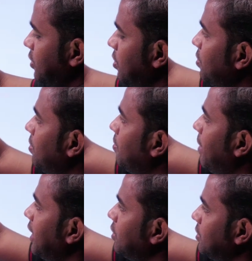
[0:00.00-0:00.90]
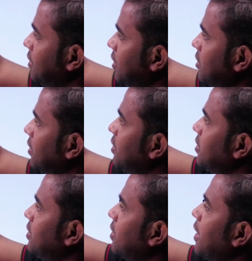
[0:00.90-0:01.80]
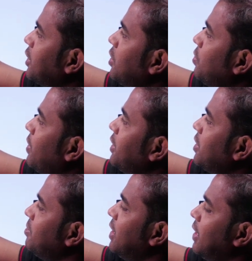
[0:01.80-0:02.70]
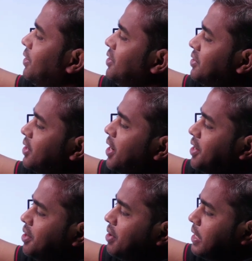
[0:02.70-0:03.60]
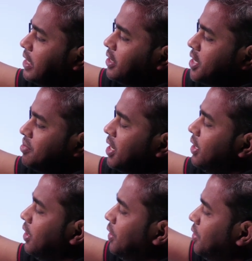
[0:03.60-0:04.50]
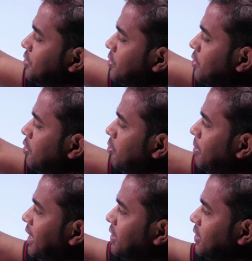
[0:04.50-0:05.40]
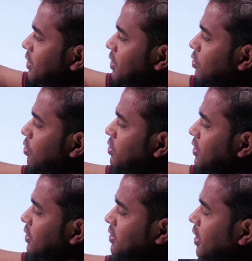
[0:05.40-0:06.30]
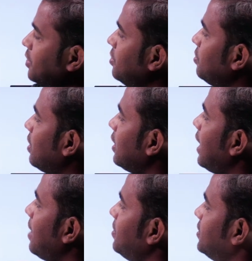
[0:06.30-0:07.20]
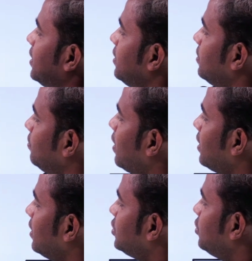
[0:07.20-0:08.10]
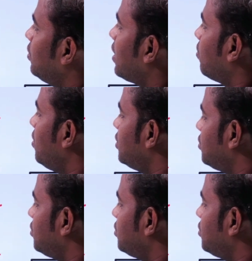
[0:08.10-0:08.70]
here. So by just, this is connected to one terminal and this is connected to other terminal. So by just closing the circuit, what will happen is that you are going to